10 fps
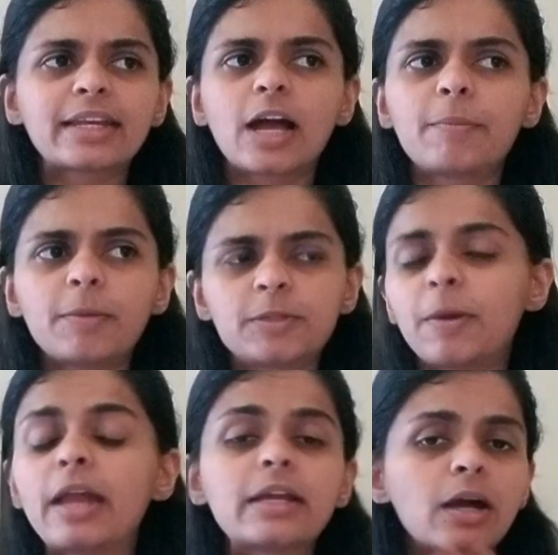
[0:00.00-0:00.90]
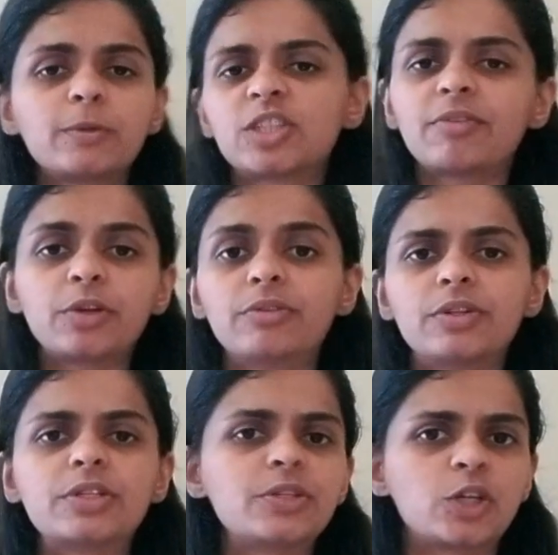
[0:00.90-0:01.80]
come up depending on whichever
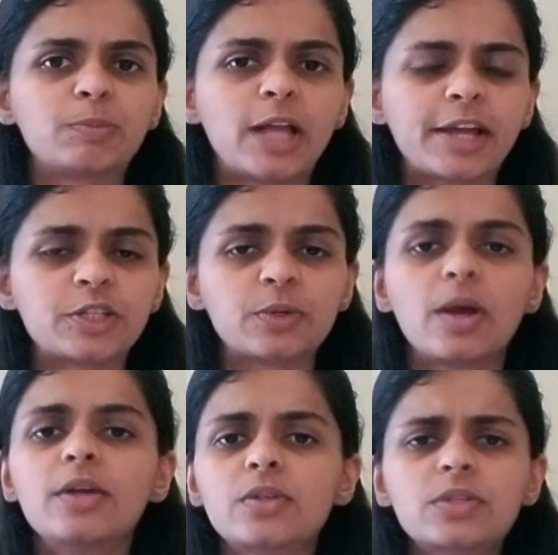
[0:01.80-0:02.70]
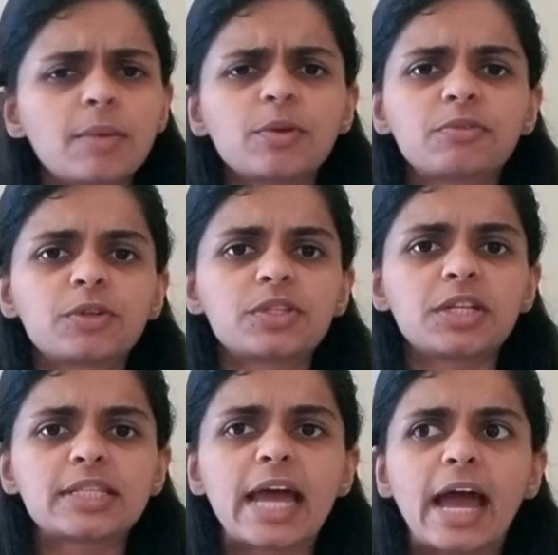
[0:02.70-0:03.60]
universities you're applying to. So some
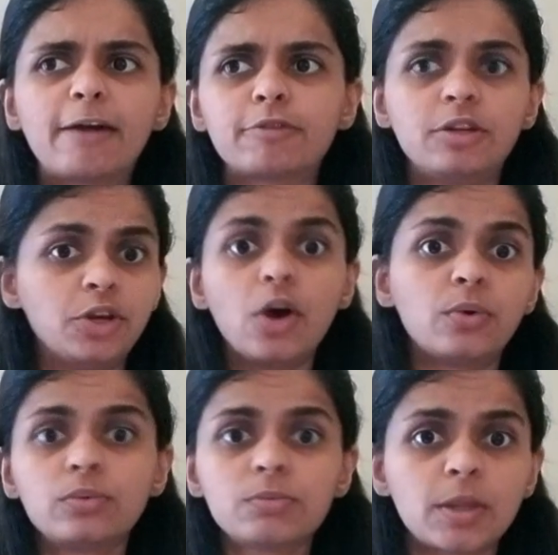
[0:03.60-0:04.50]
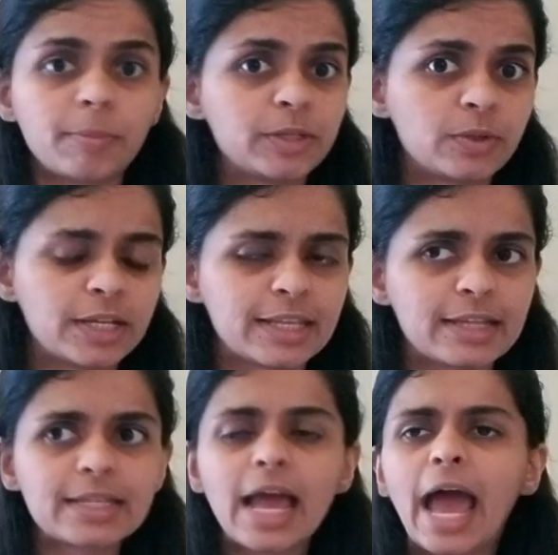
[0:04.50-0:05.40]
universities have no supplemental
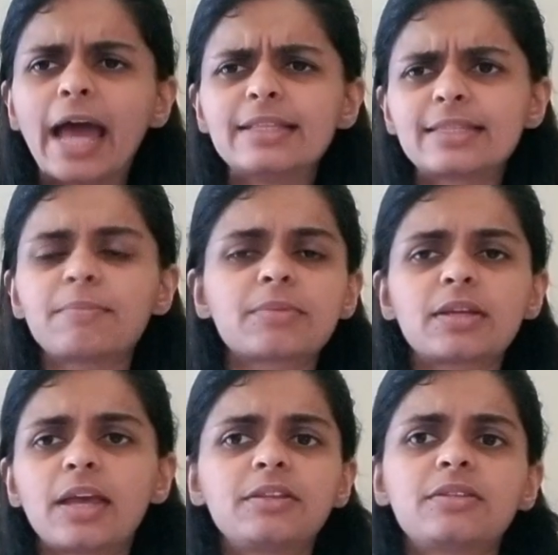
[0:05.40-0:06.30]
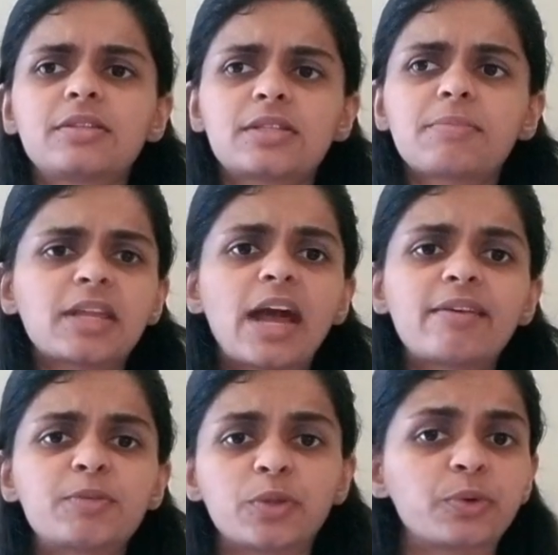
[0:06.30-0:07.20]
essays and some and some can have
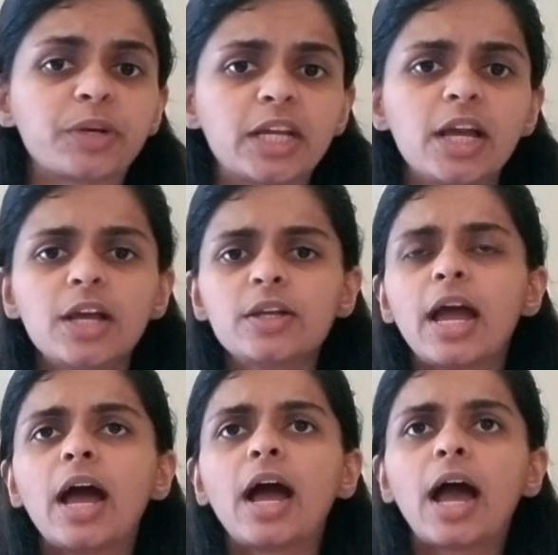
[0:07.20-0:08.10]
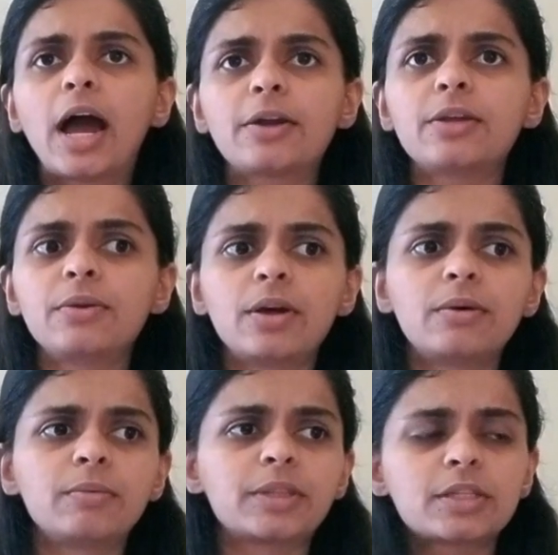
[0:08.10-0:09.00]
up to 3. How do you know
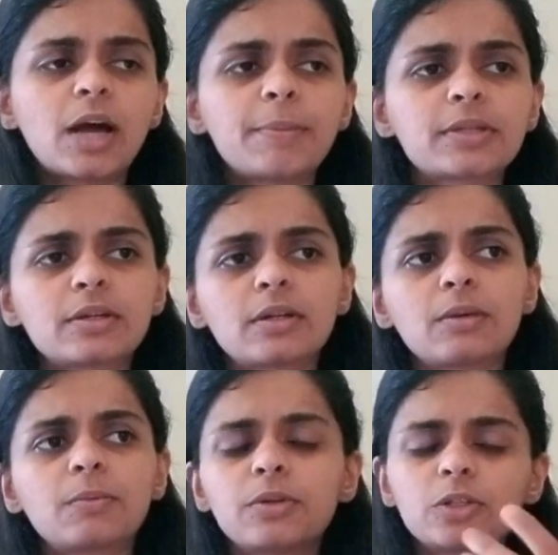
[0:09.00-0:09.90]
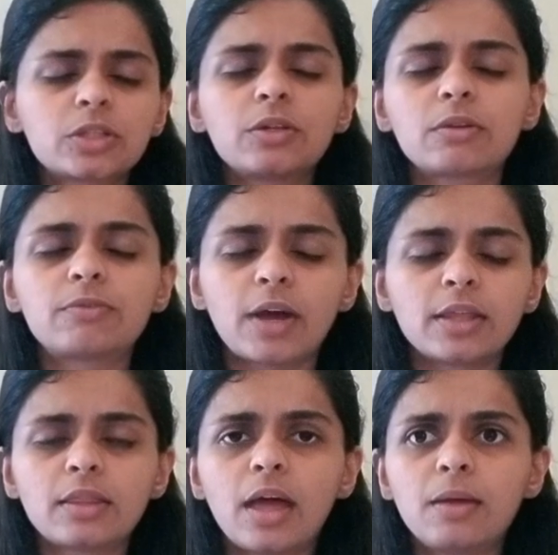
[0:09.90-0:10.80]
and what the topics are? Well, usually you can
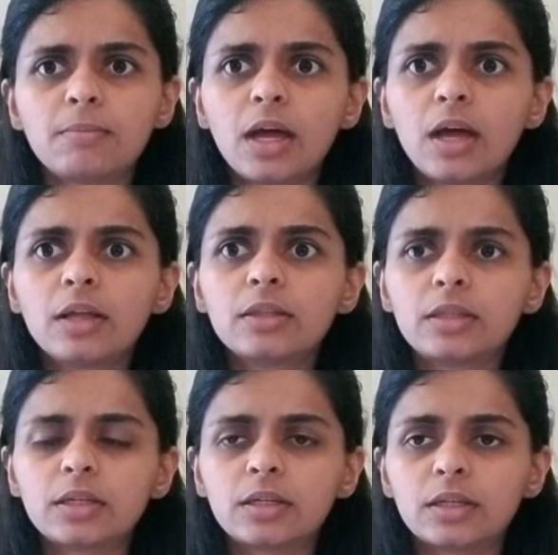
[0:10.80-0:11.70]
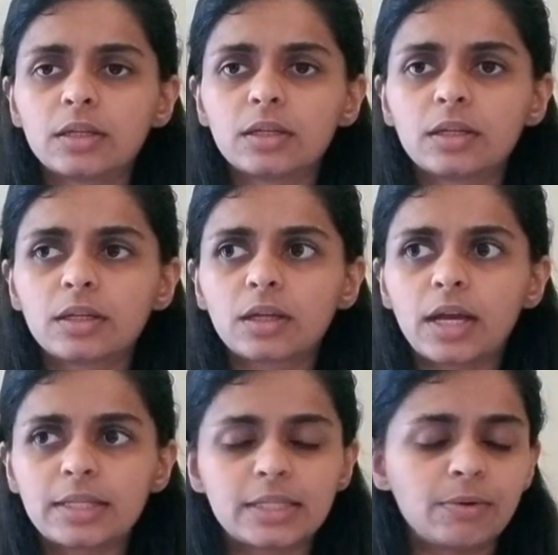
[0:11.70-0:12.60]
find them the
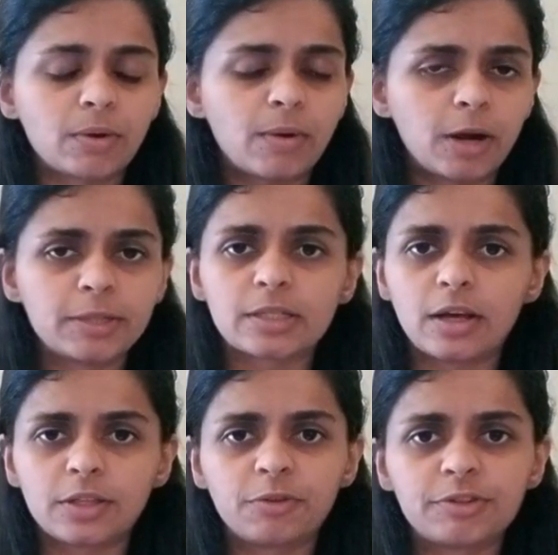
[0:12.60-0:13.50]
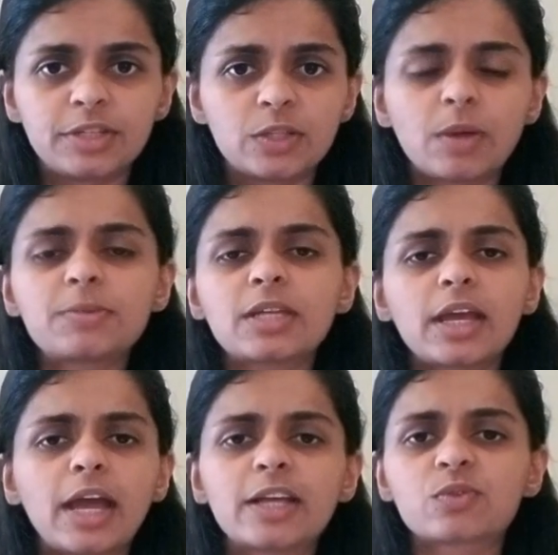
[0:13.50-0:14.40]
essay requirements on the university's
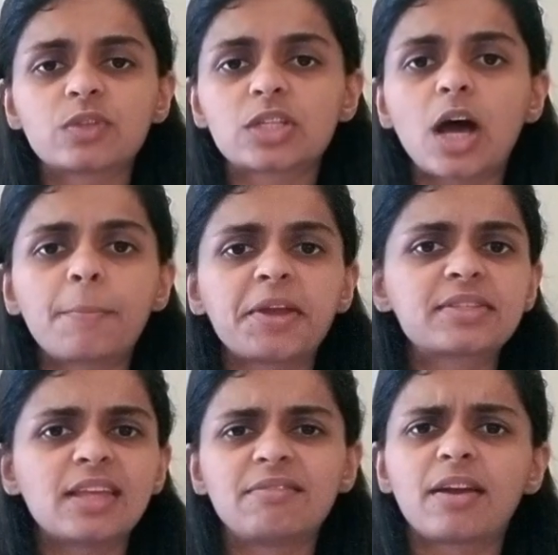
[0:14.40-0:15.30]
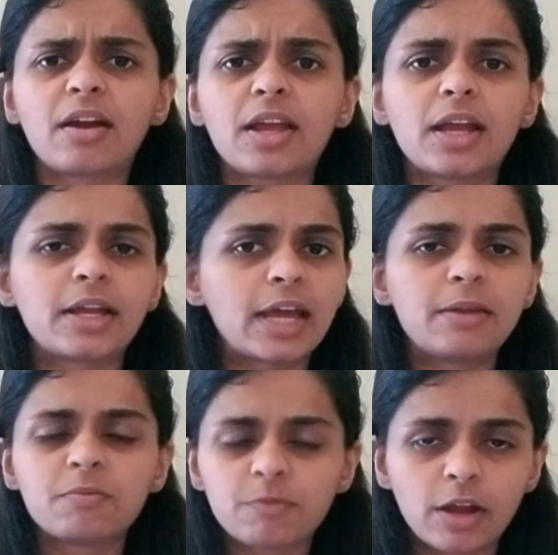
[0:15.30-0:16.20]
website. As for the topics, they vary,
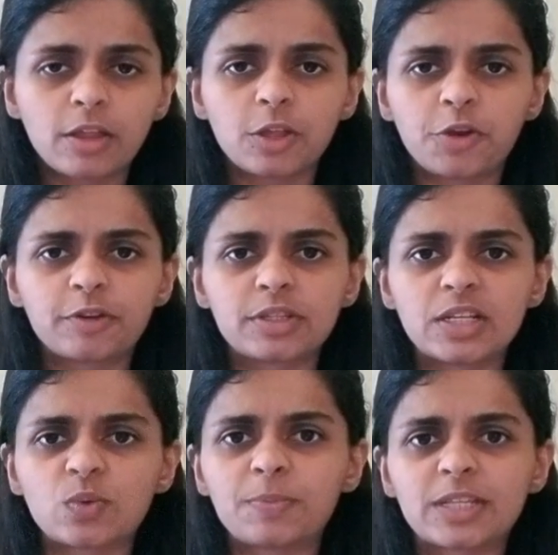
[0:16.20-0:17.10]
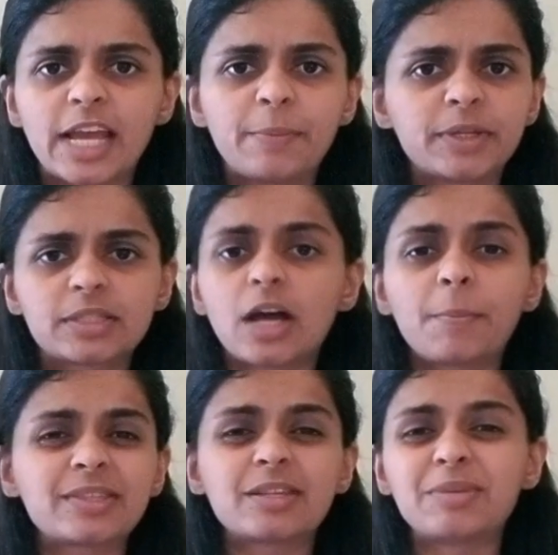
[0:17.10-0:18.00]
again, found on the university's website, but
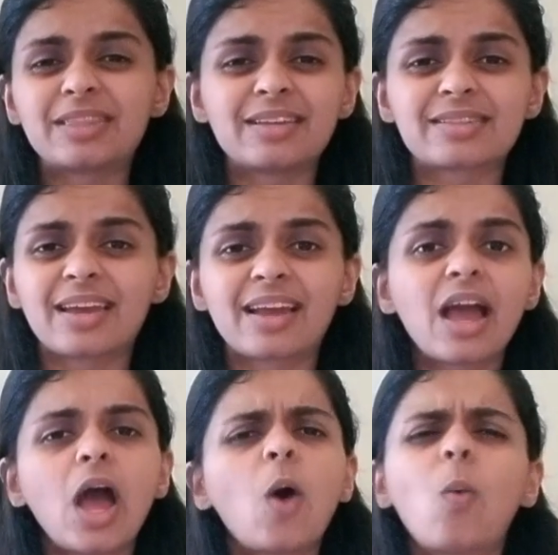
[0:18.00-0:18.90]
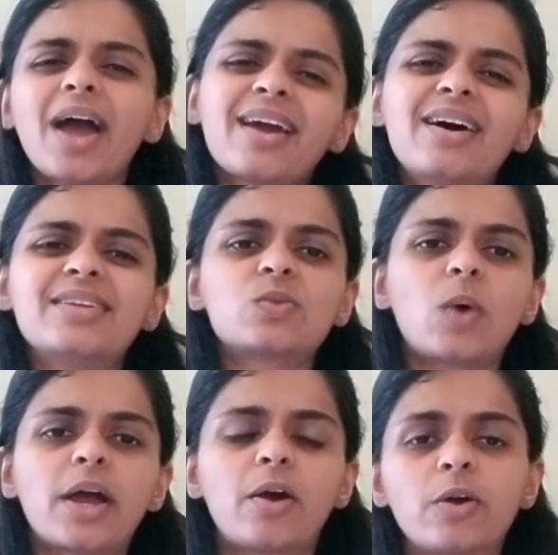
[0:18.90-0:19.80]
topics could be things like why us,
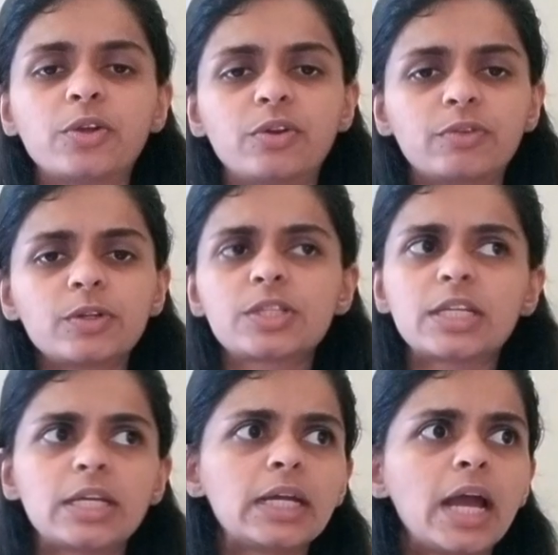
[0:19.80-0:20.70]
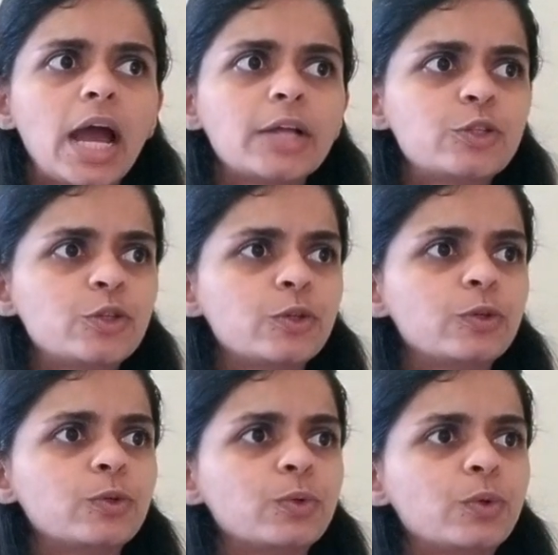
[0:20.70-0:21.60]
why our university,
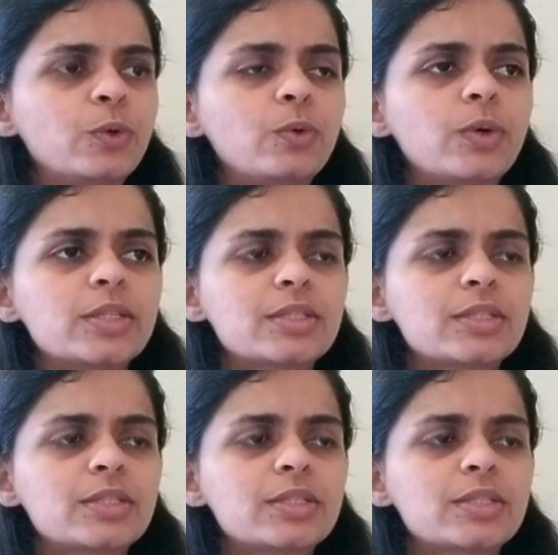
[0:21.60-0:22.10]
to who was